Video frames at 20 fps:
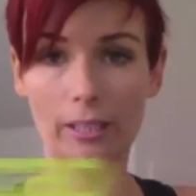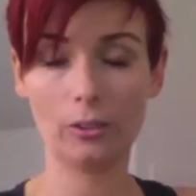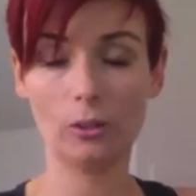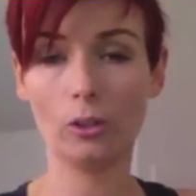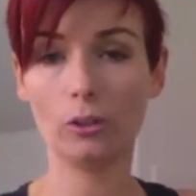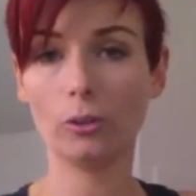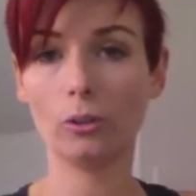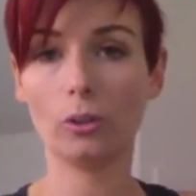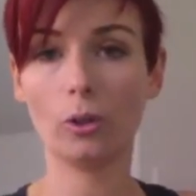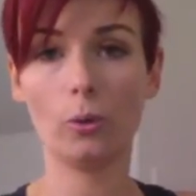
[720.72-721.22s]
it,
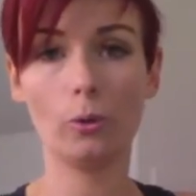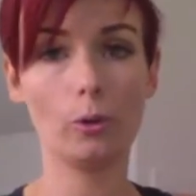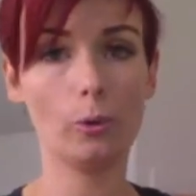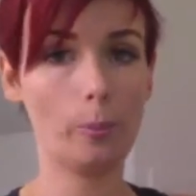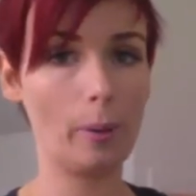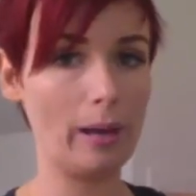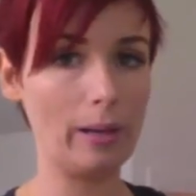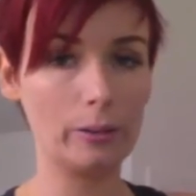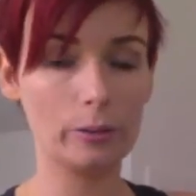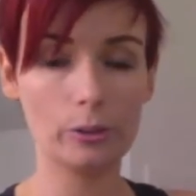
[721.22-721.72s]
not the cocoa
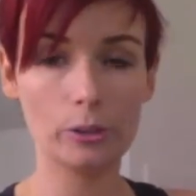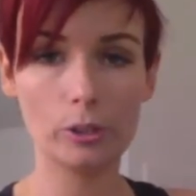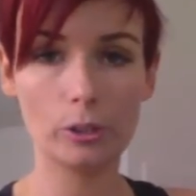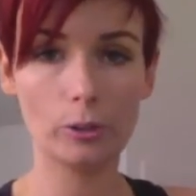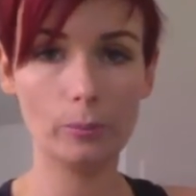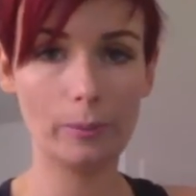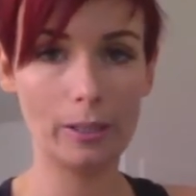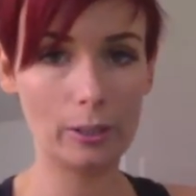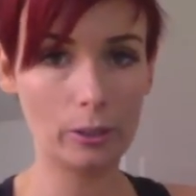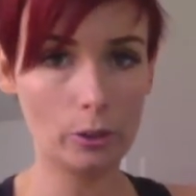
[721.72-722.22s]
powders that
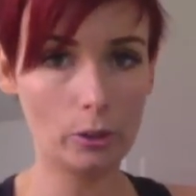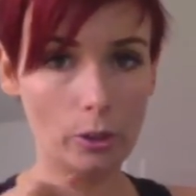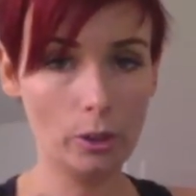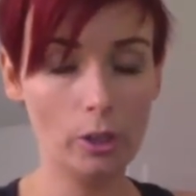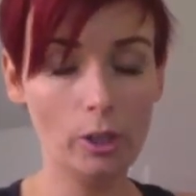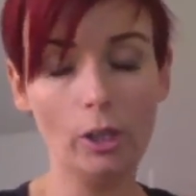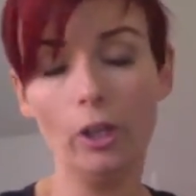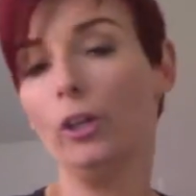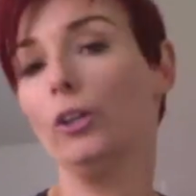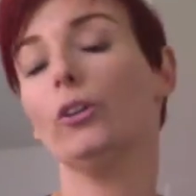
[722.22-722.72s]
you make
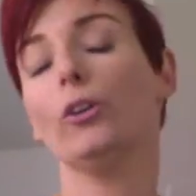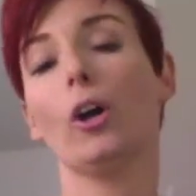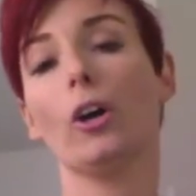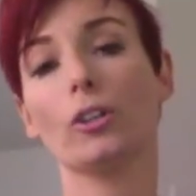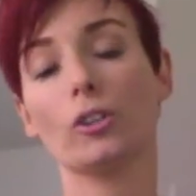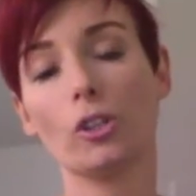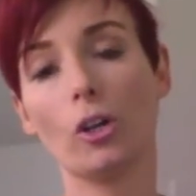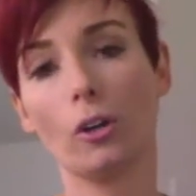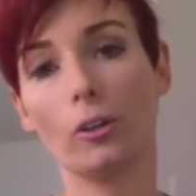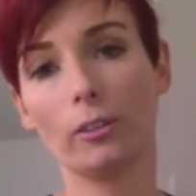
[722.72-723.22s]
your
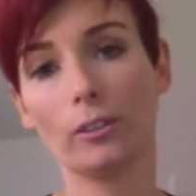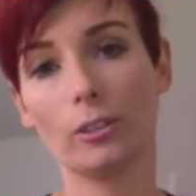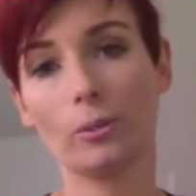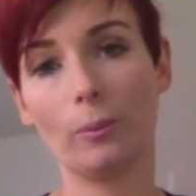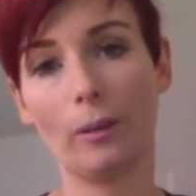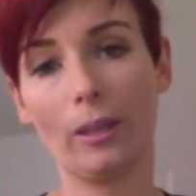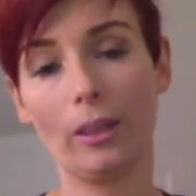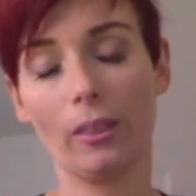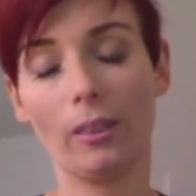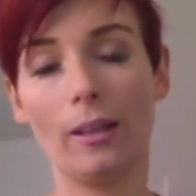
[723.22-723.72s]
hot chocolates
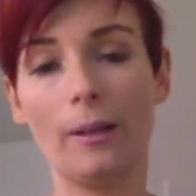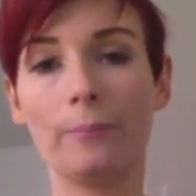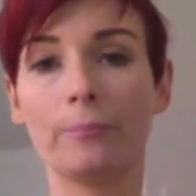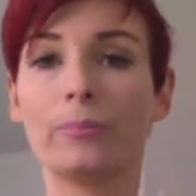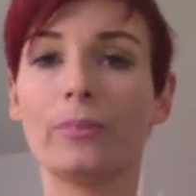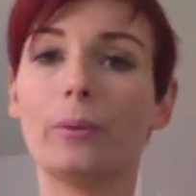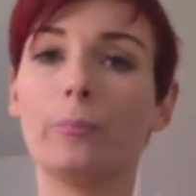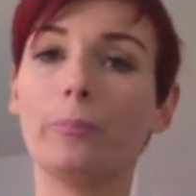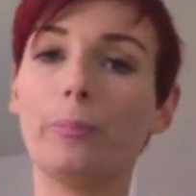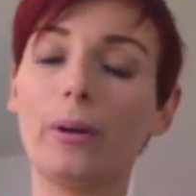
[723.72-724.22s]
with,
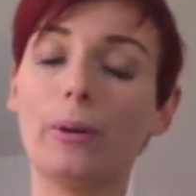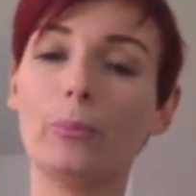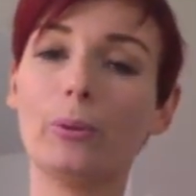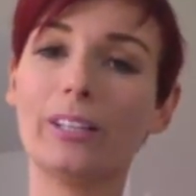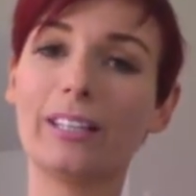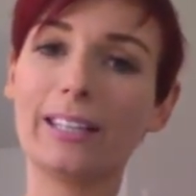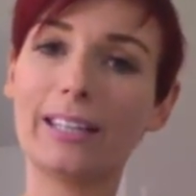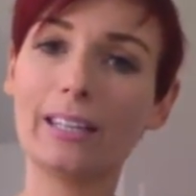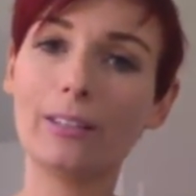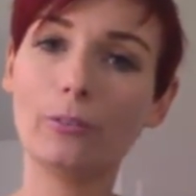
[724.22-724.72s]
but
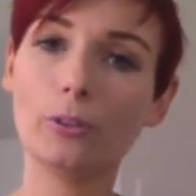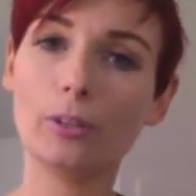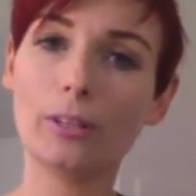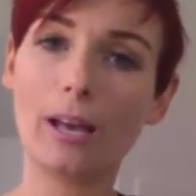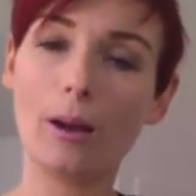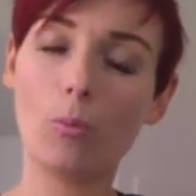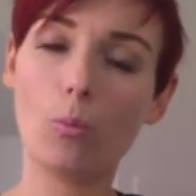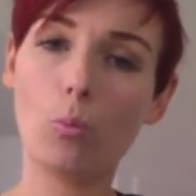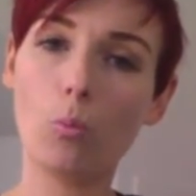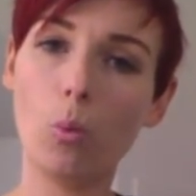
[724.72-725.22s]
will give you
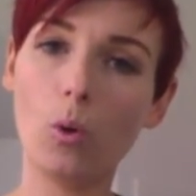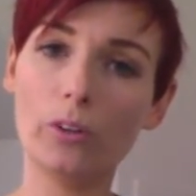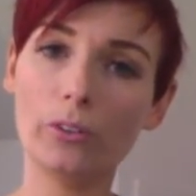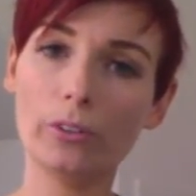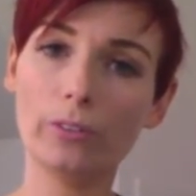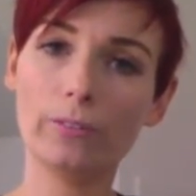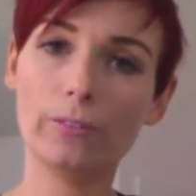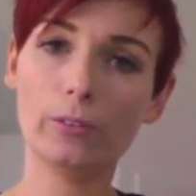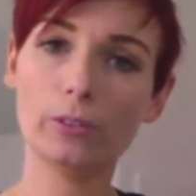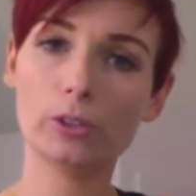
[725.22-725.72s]
that
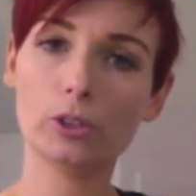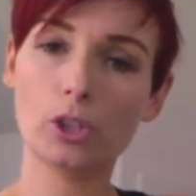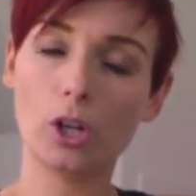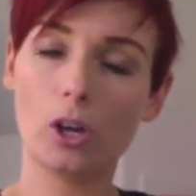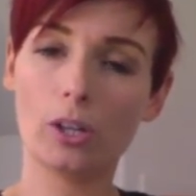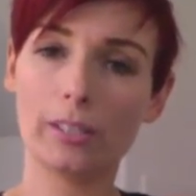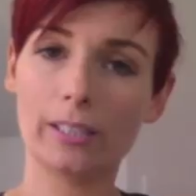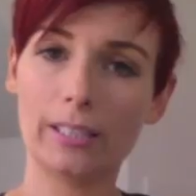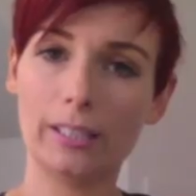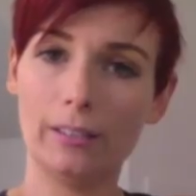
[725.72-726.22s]
wonderful
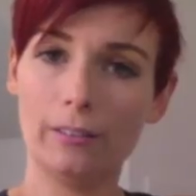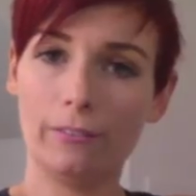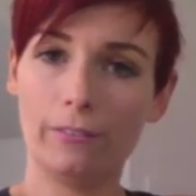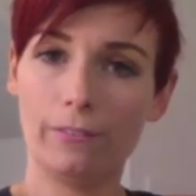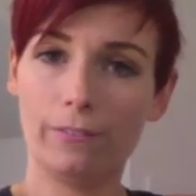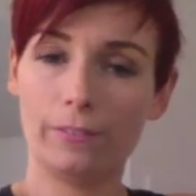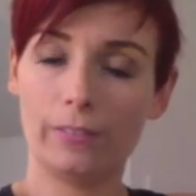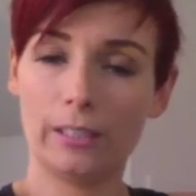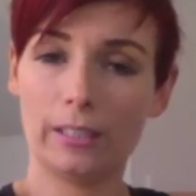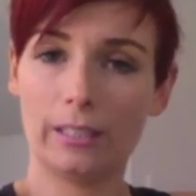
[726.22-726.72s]
chocolatey
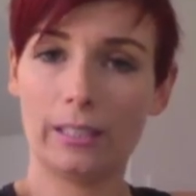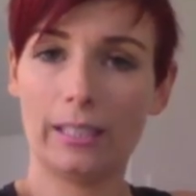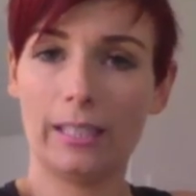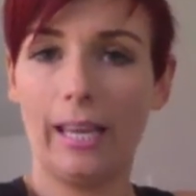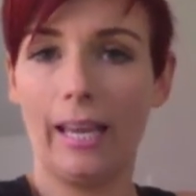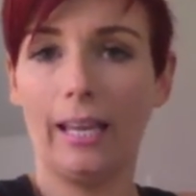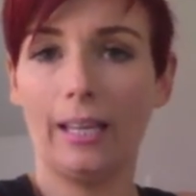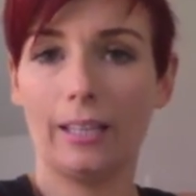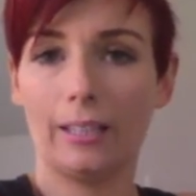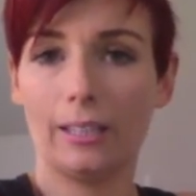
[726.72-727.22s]

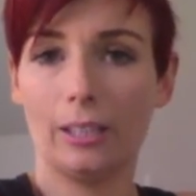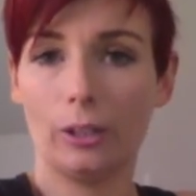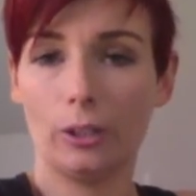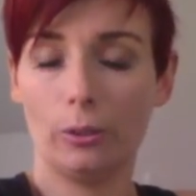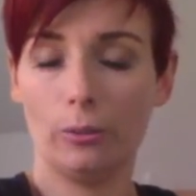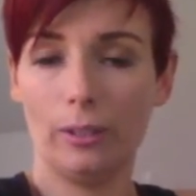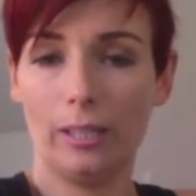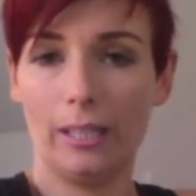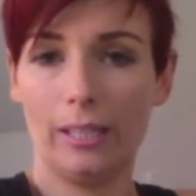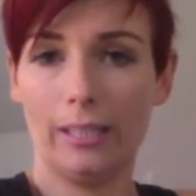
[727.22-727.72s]
kick that you
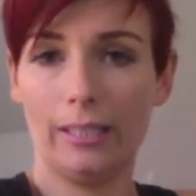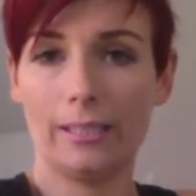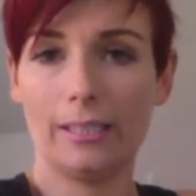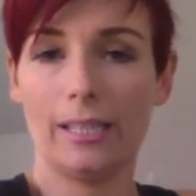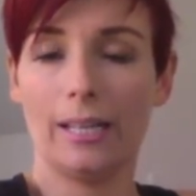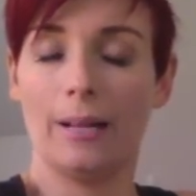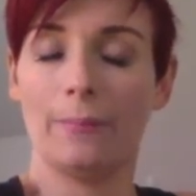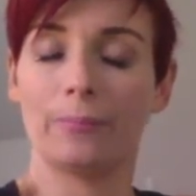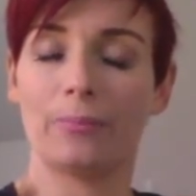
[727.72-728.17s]
need.